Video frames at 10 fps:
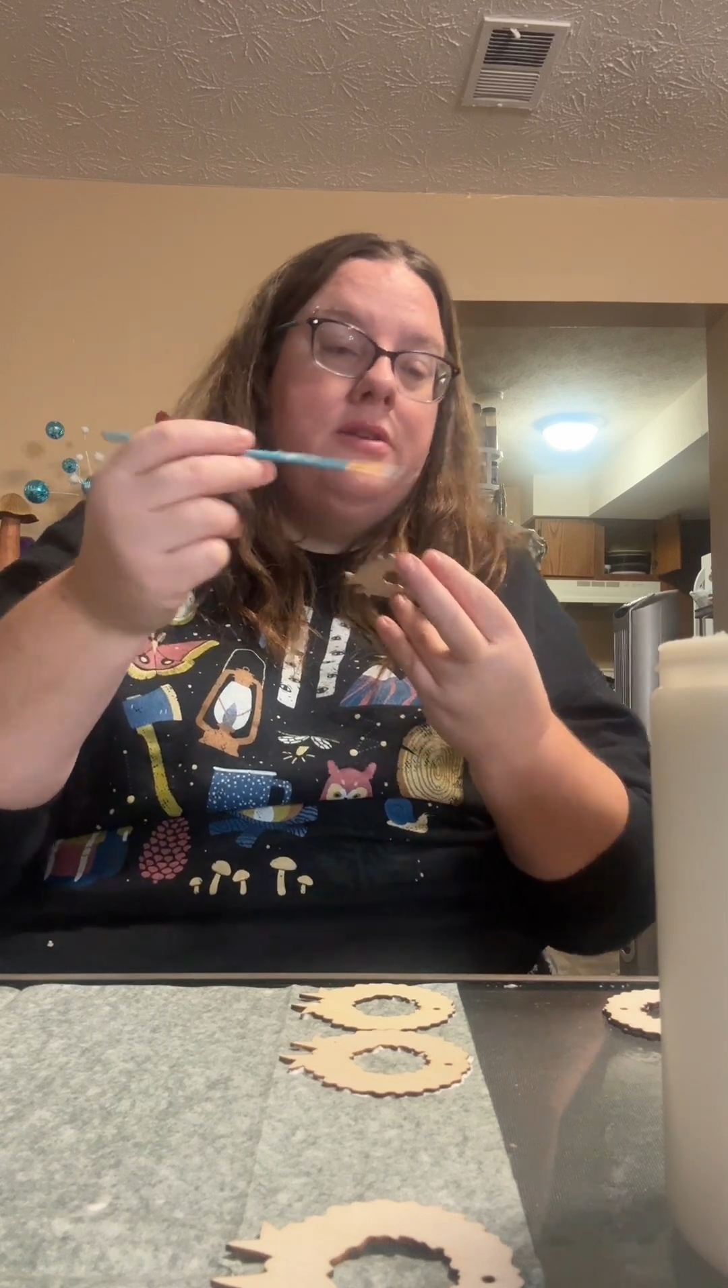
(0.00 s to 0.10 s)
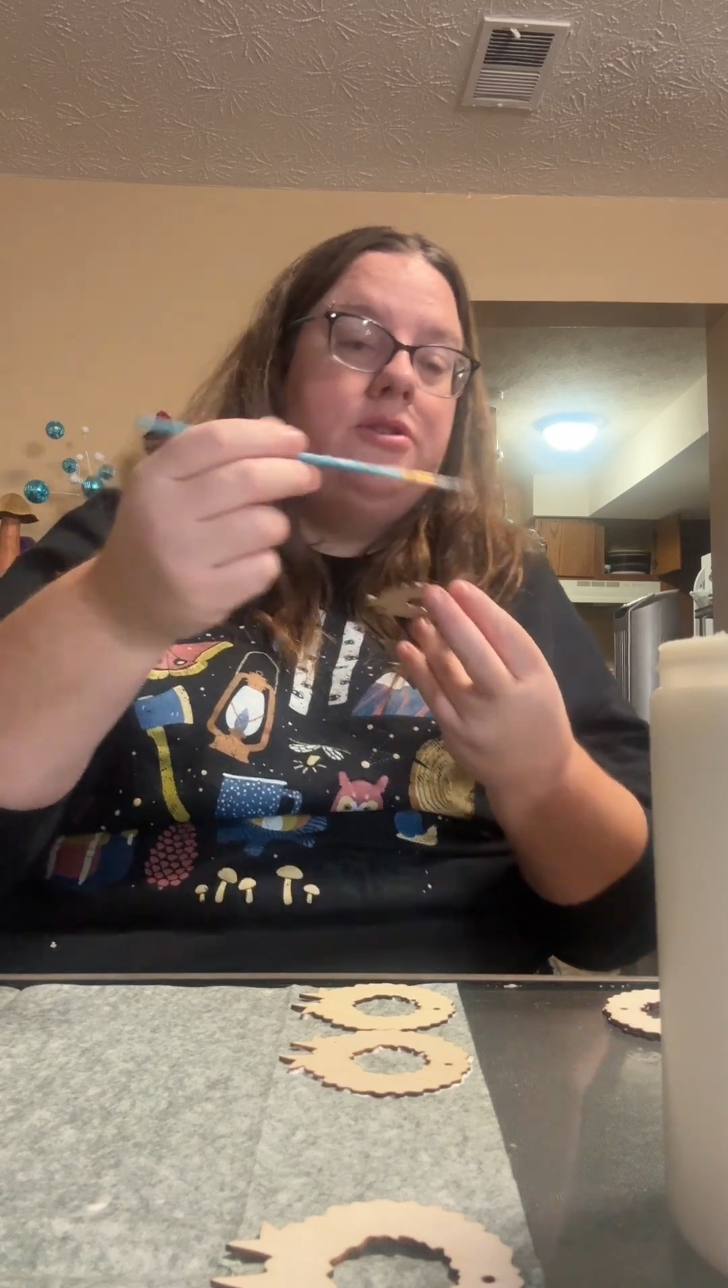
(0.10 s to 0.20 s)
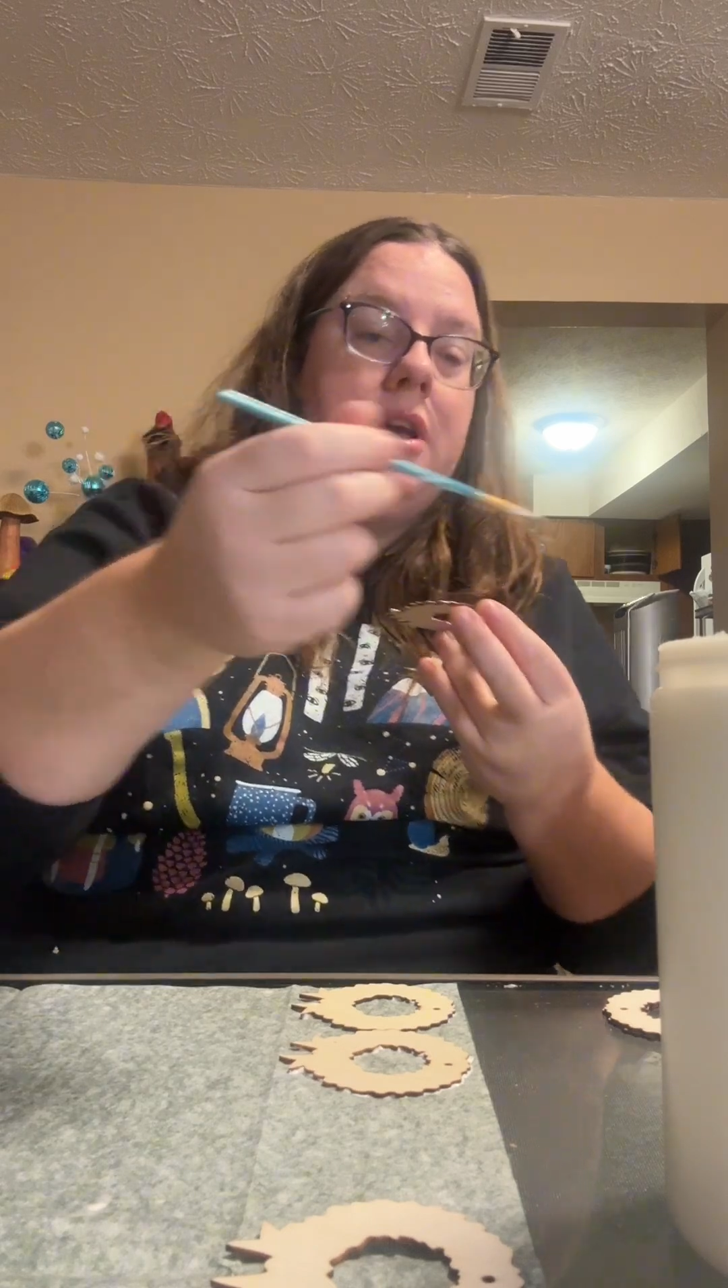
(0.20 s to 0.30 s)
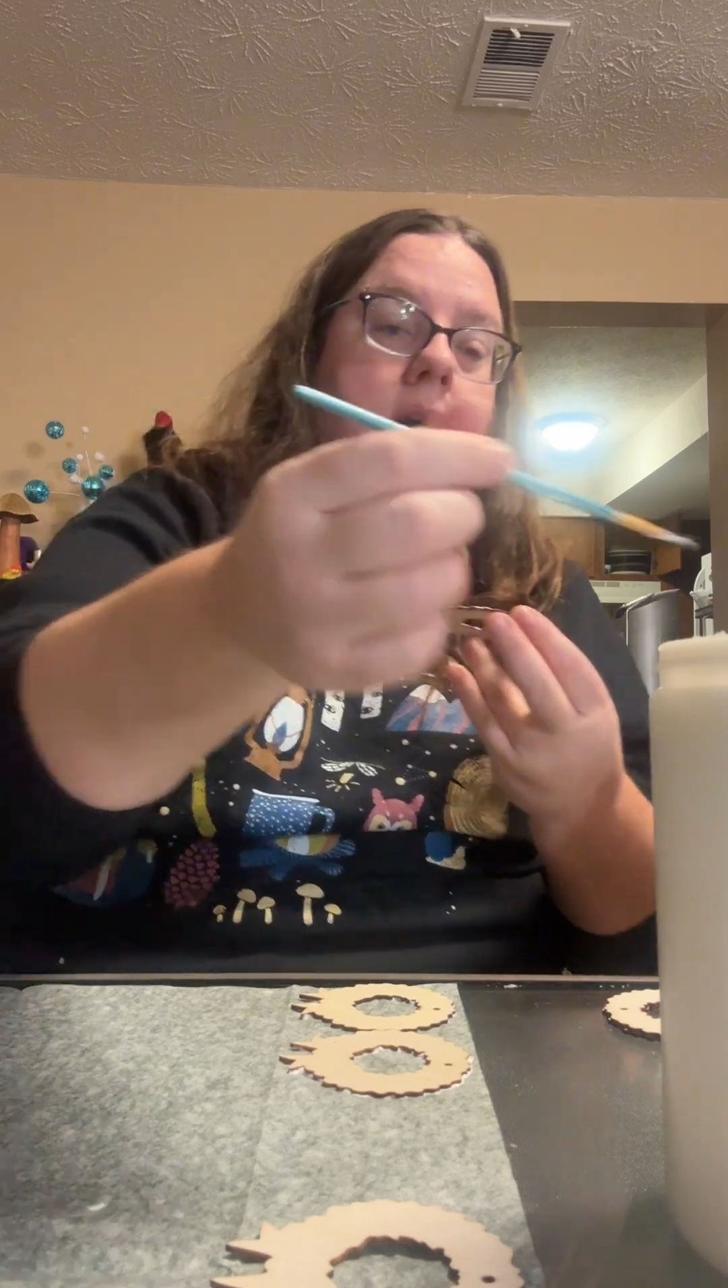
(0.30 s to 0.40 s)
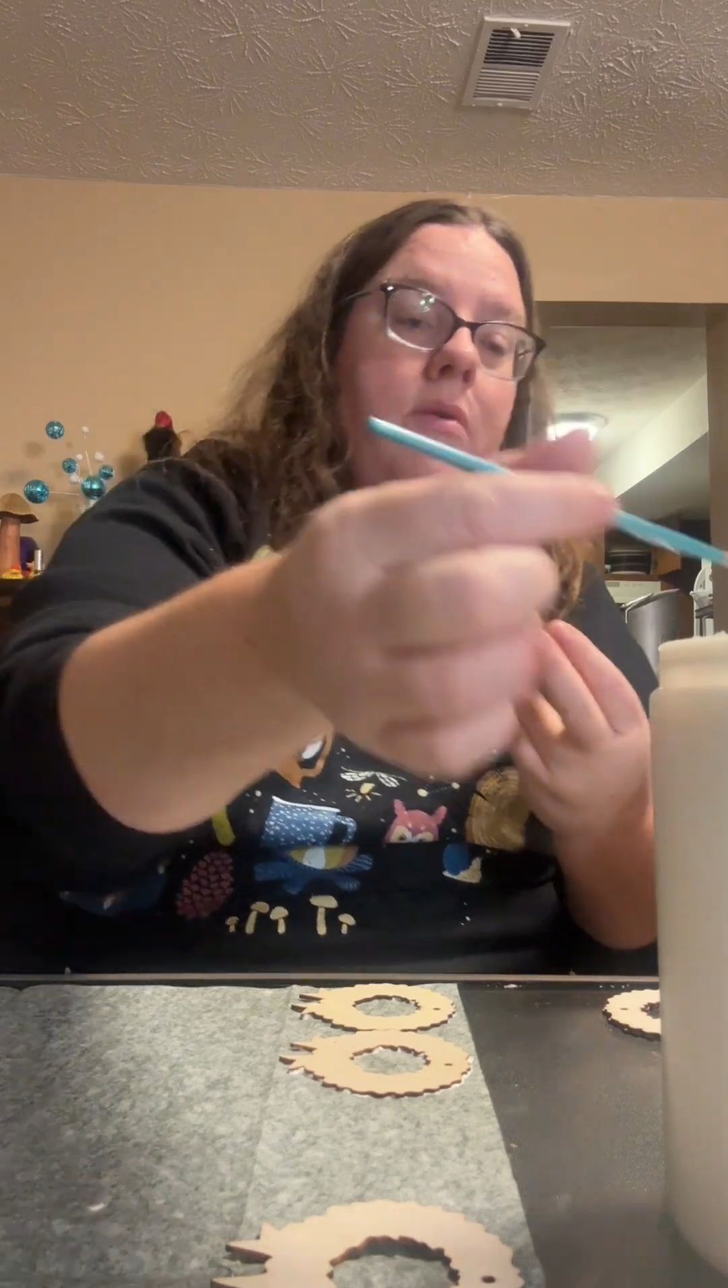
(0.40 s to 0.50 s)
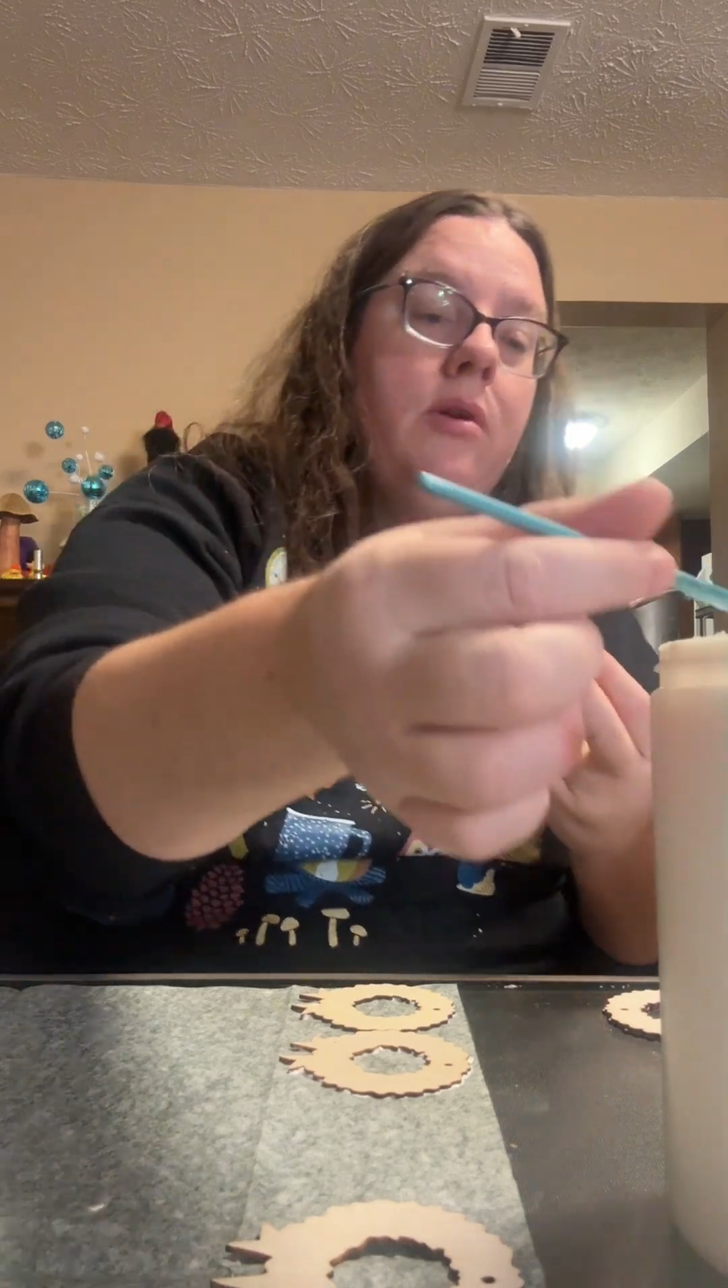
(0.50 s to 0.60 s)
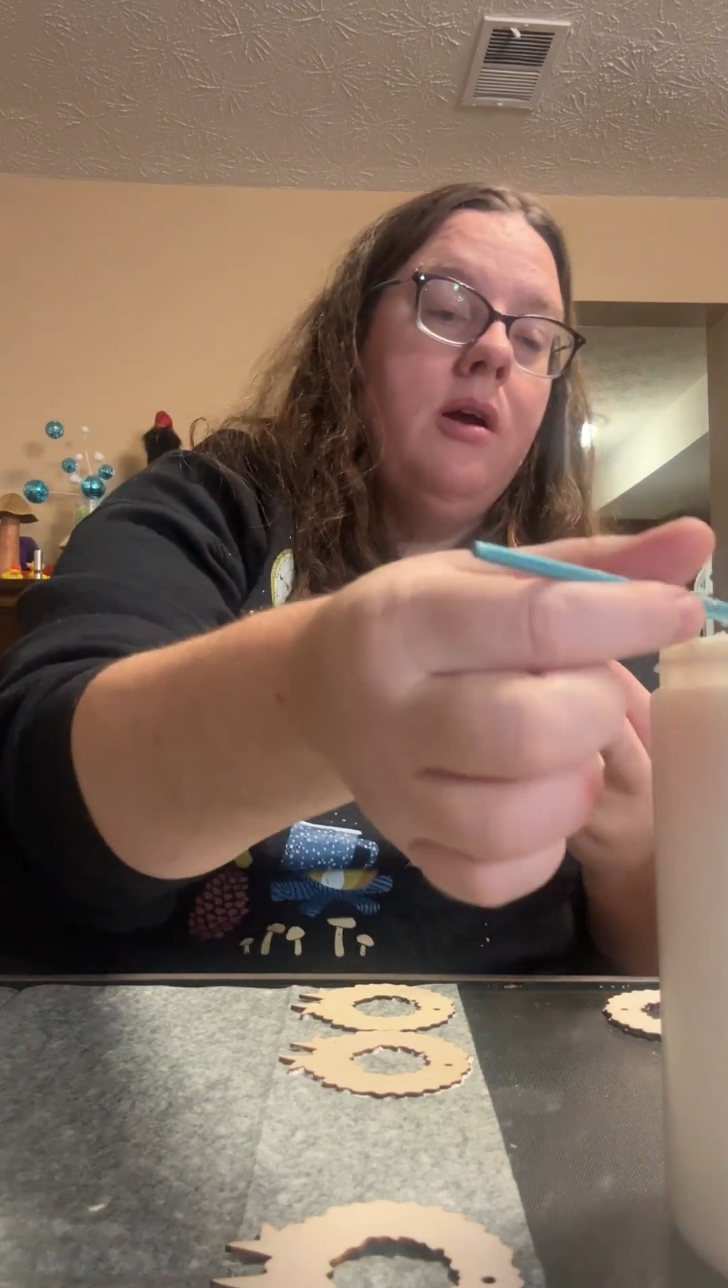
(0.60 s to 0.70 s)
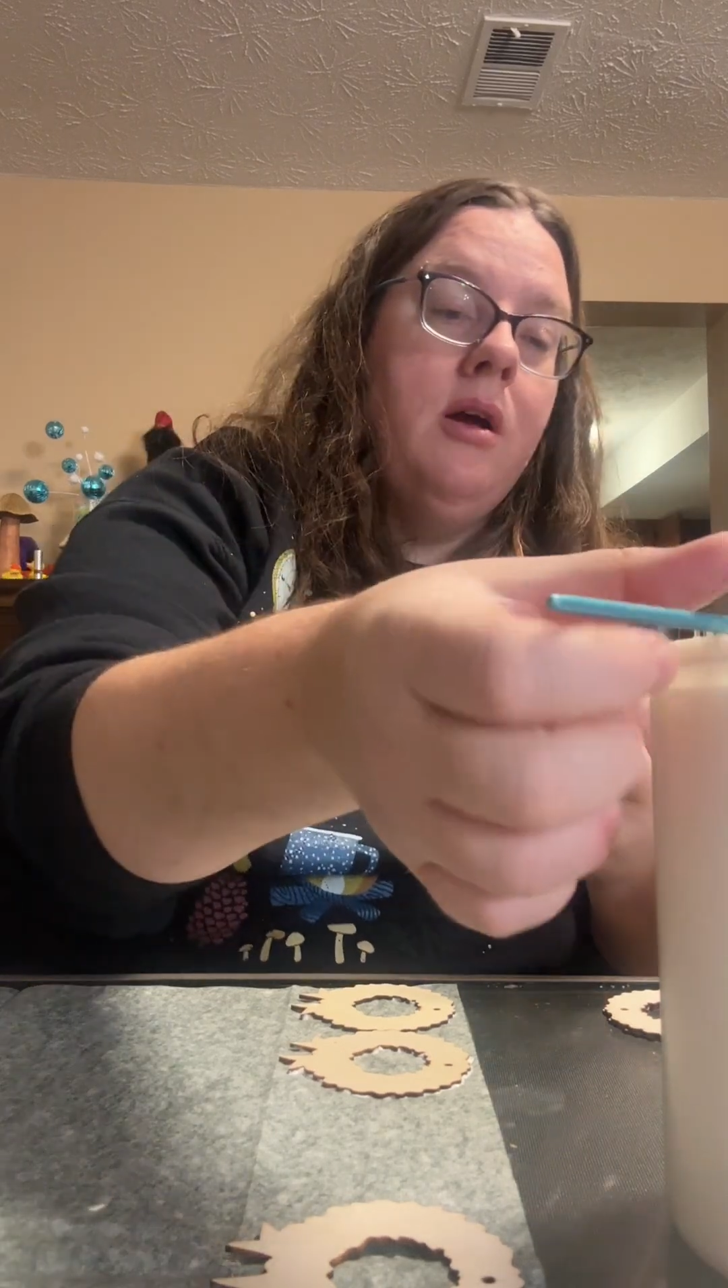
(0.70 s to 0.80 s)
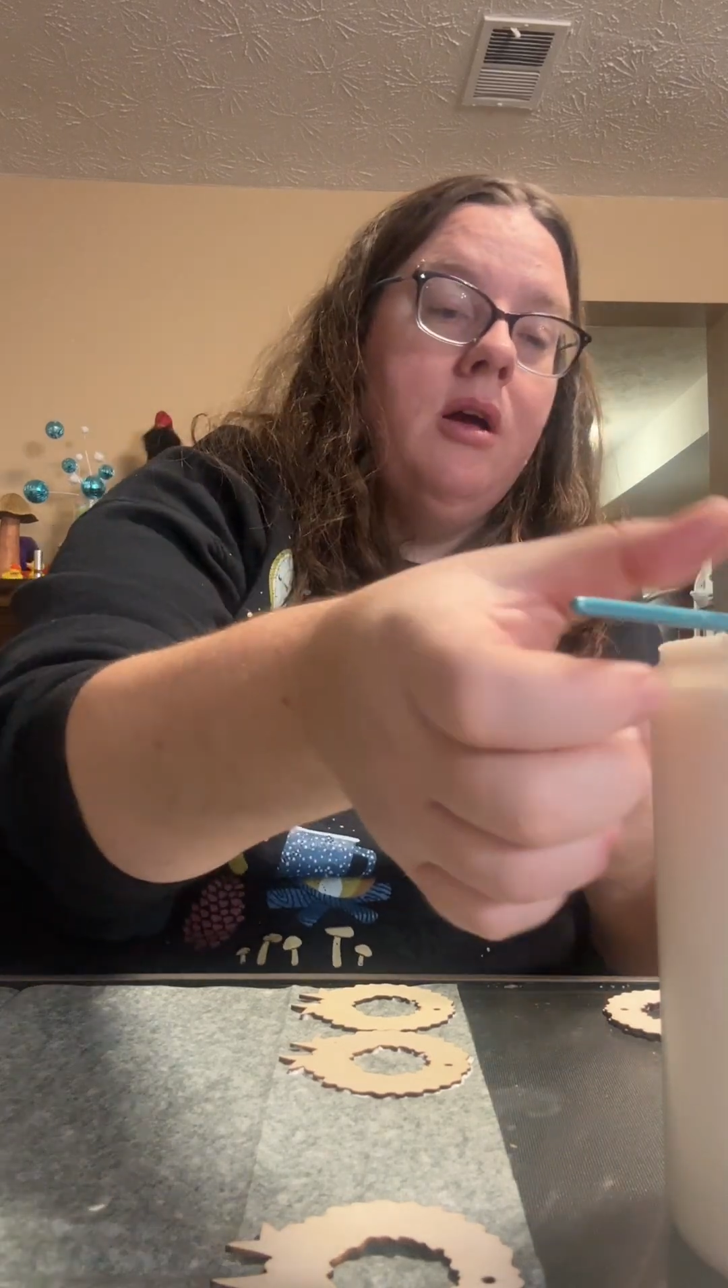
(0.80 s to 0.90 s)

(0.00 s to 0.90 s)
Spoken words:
tone